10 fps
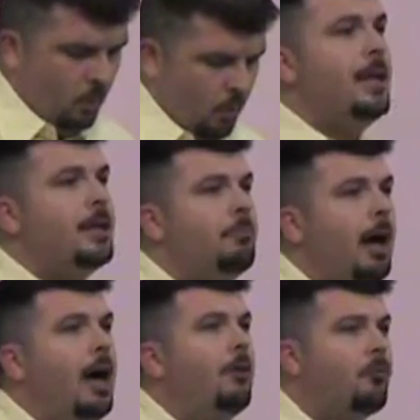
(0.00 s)
were freedom
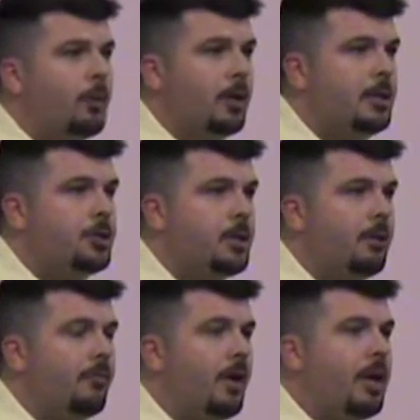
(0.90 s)
of religion
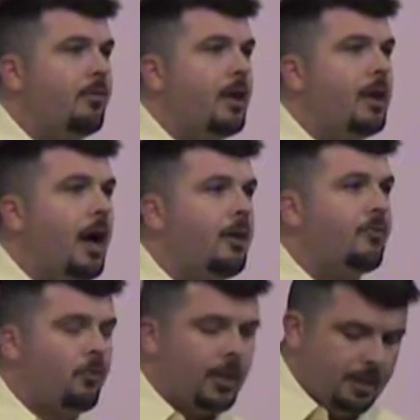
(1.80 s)
and faith and
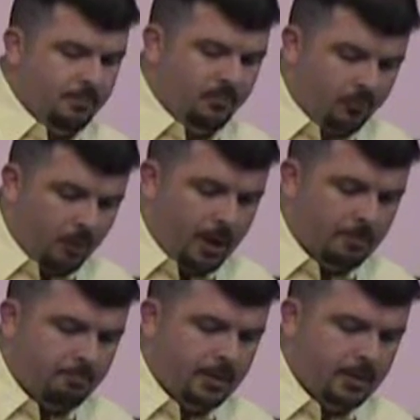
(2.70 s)
not freedom
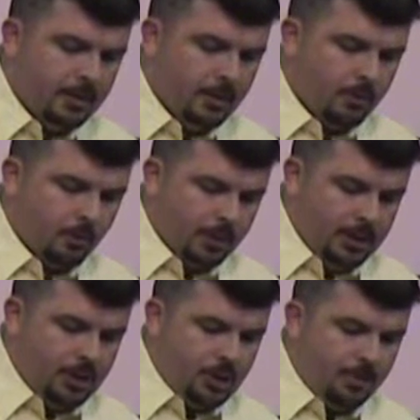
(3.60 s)
from
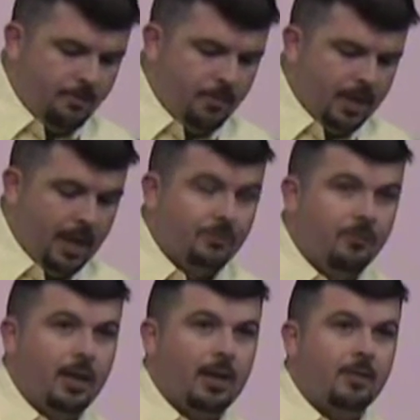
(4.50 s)
religion and faith.